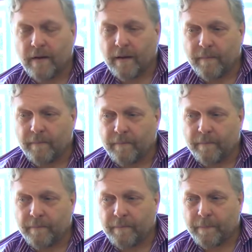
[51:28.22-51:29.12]
um,
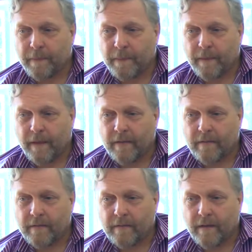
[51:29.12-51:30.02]

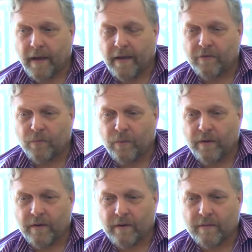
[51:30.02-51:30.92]
as
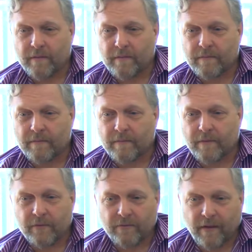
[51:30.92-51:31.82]
we're,
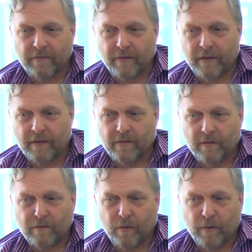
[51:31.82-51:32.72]
this definitely is
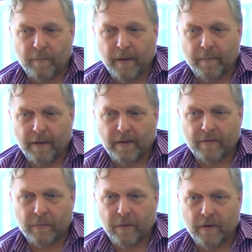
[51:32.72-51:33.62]
informed by my
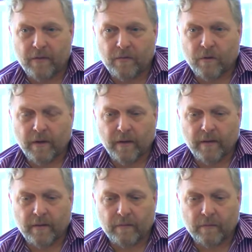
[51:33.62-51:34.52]
experience
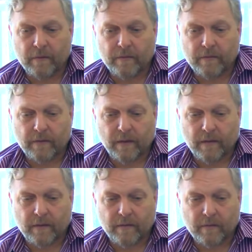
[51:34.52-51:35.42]
working with
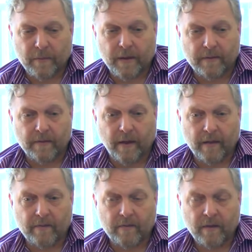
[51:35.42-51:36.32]
uh, Tibetan
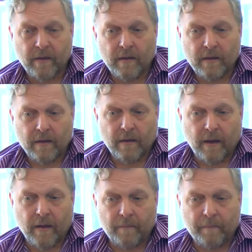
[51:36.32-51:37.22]
texts.
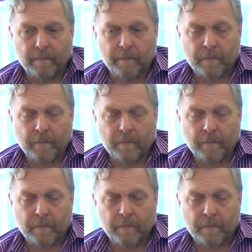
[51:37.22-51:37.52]
Um,